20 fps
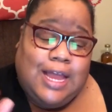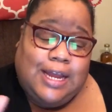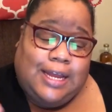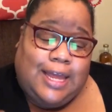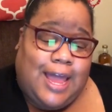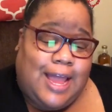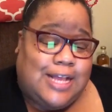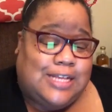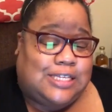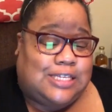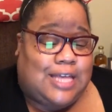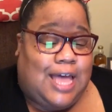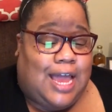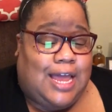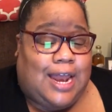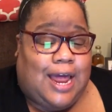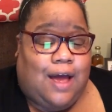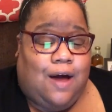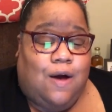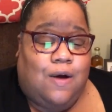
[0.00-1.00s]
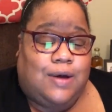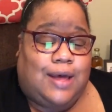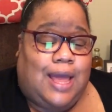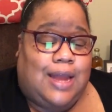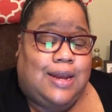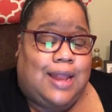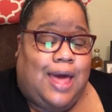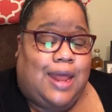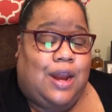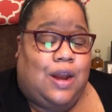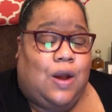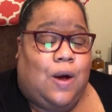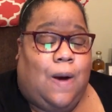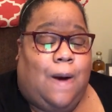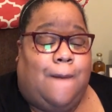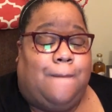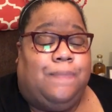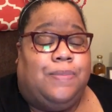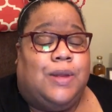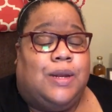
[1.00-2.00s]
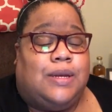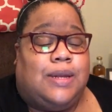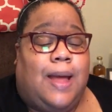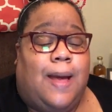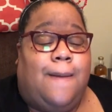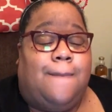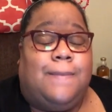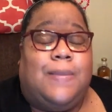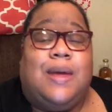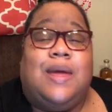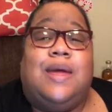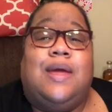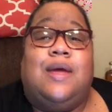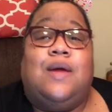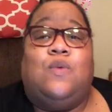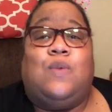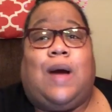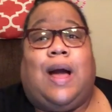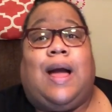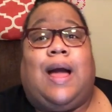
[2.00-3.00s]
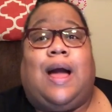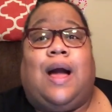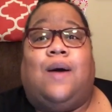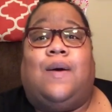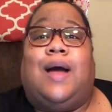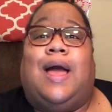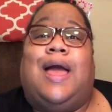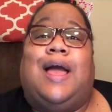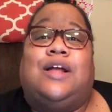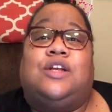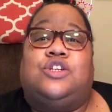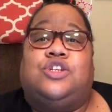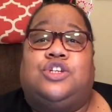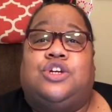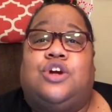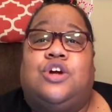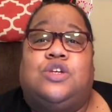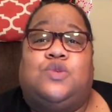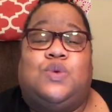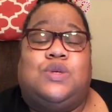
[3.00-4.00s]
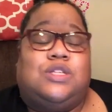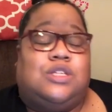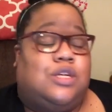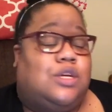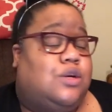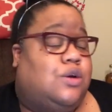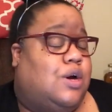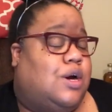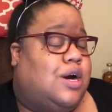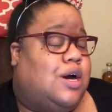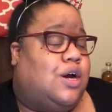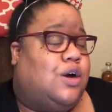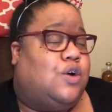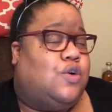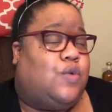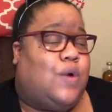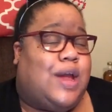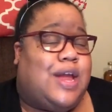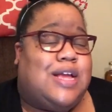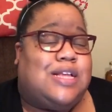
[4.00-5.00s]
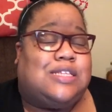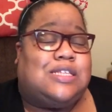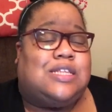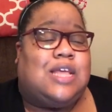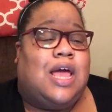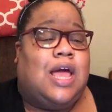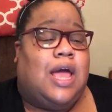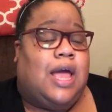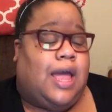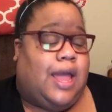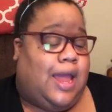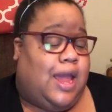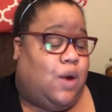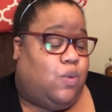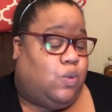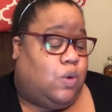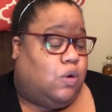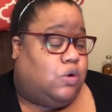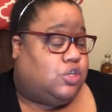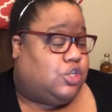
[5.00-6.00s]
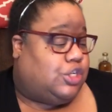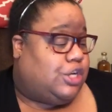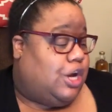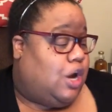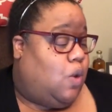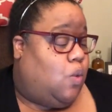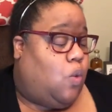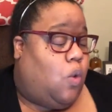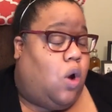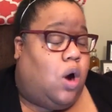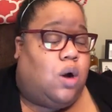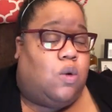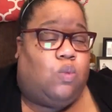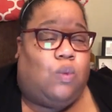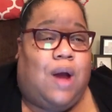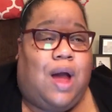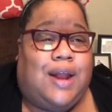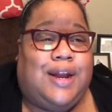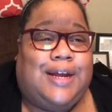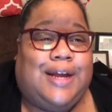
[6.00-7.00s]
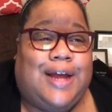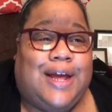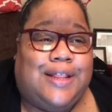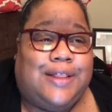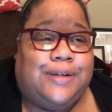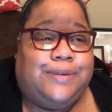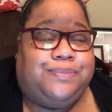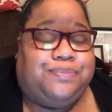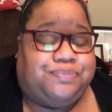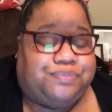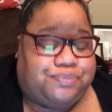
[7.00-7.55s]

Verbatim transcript: Can't say that. Okay, not at all. Now, meanwhile, at church, we see uh, Grace and Rochelle walk around together.